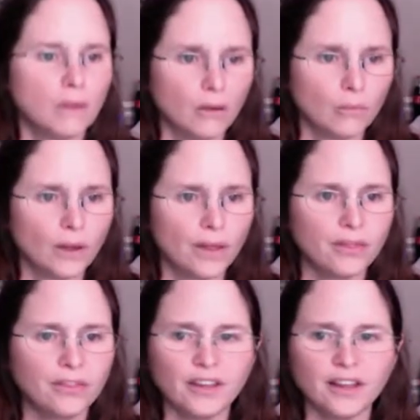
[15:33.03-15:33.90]

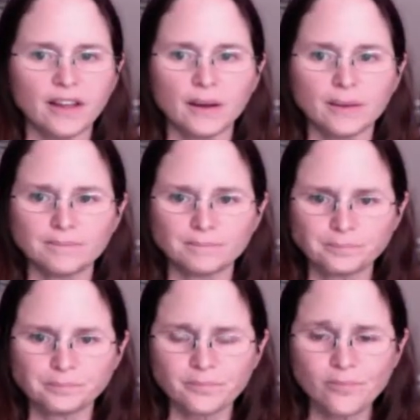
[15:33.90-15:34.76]
with the
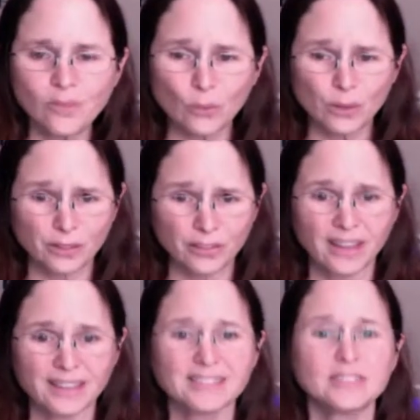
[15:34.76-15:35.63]

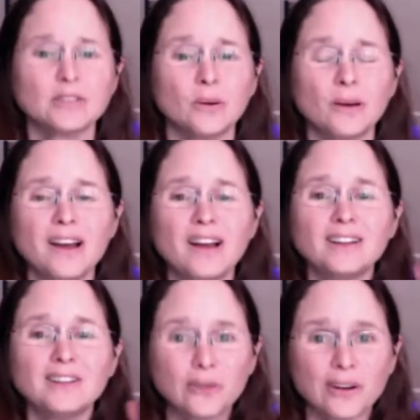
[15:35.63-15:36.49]
thing. So
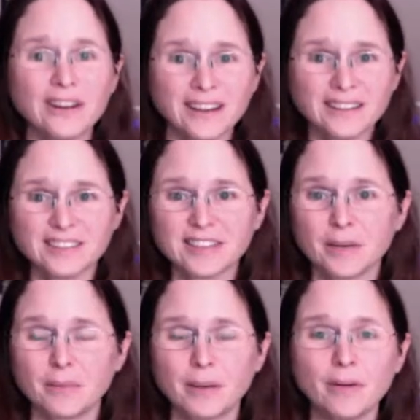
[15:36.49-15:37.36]
Lori and I
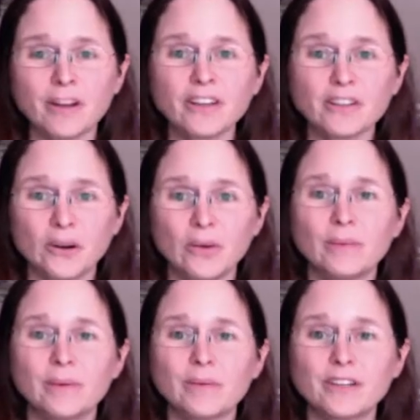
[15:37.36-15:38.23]
decided we were going to go
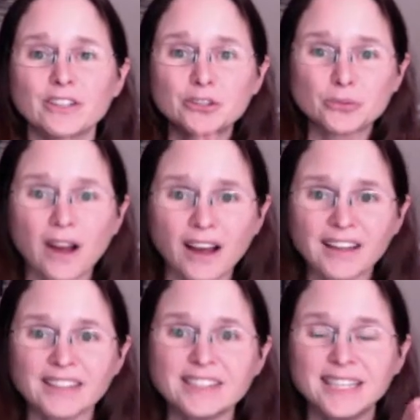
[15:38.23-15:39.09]
and we were going to
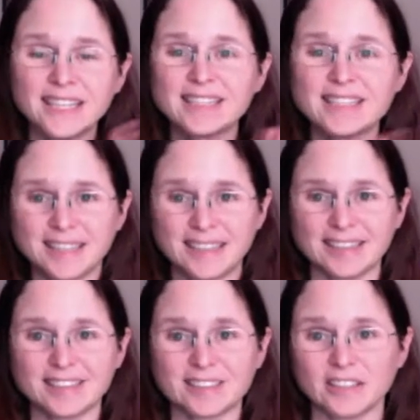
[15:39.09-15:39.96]
try to get
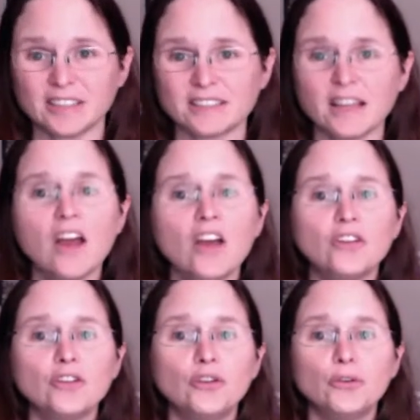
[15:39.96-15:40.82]
tickets, because
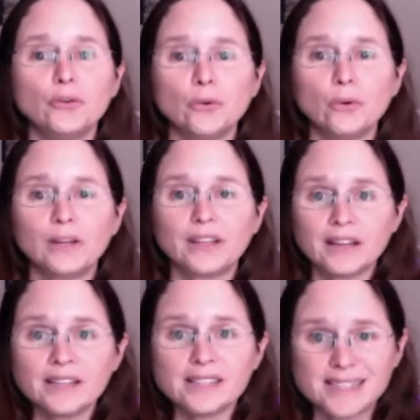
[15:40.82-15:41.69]
you
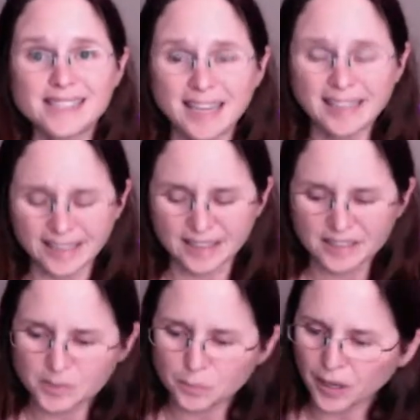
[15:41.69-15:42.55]
get
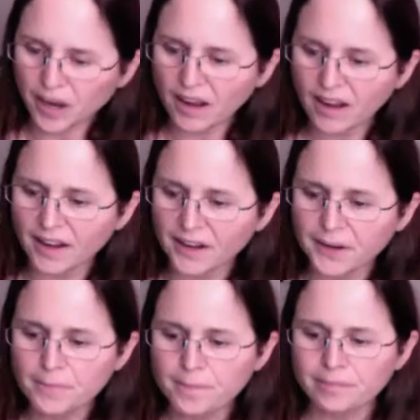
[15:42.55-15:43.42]
tickets
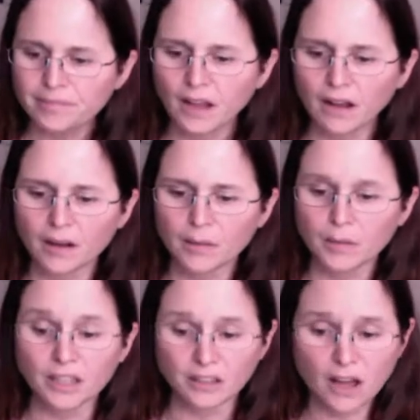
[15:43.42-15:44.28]
by
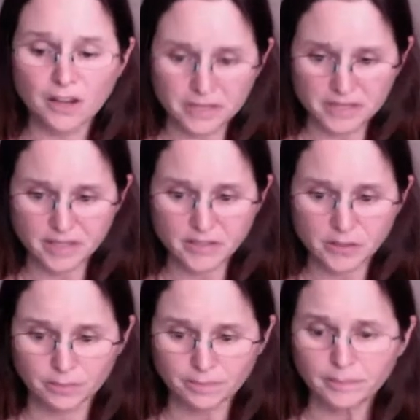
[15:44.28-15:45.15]
a lottery
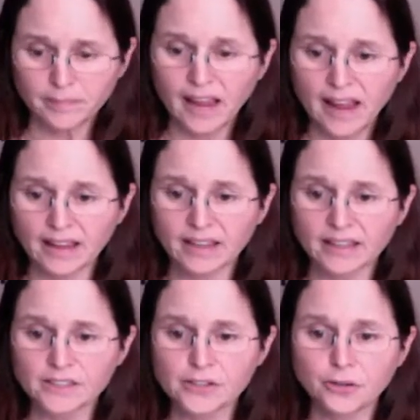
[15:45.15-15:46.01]
system,
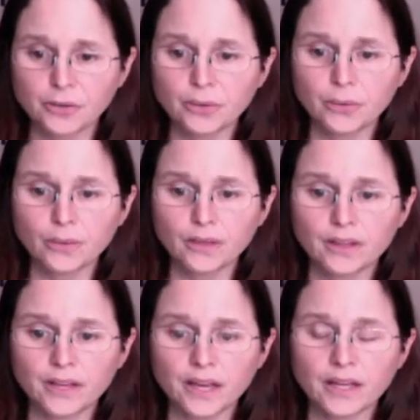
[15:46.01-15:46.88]
and you
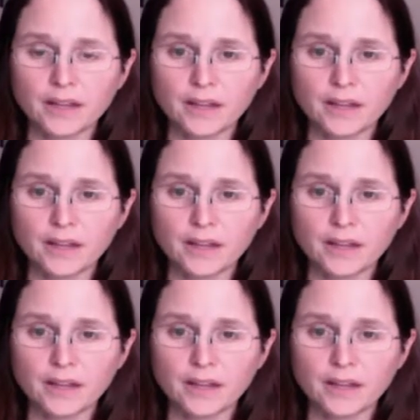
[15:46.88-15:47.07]
get